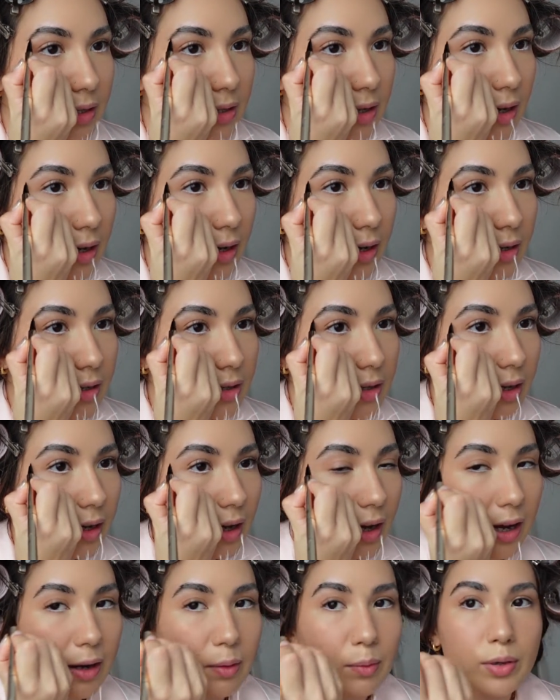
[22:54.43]
guys. Like
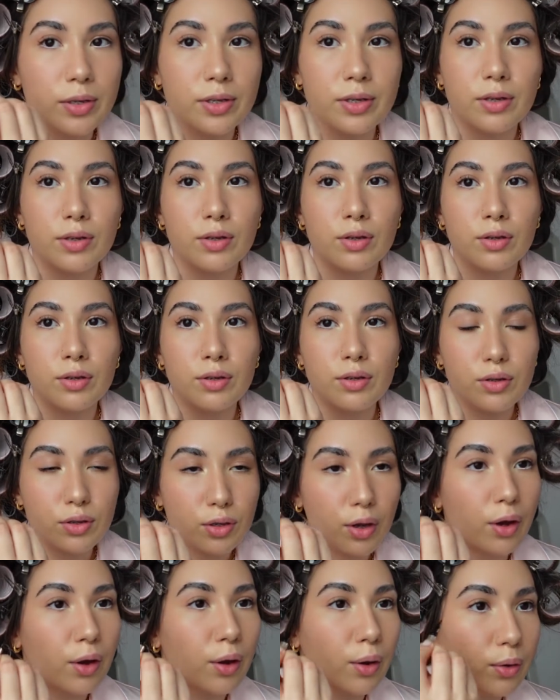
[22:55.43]
I was
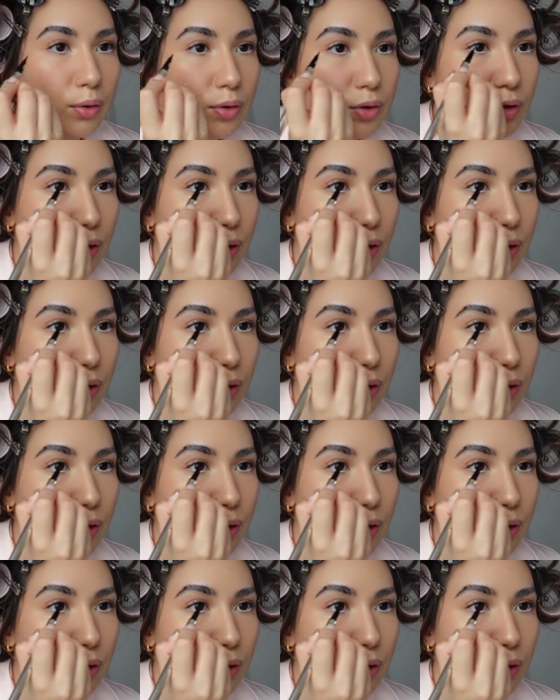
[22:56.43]
I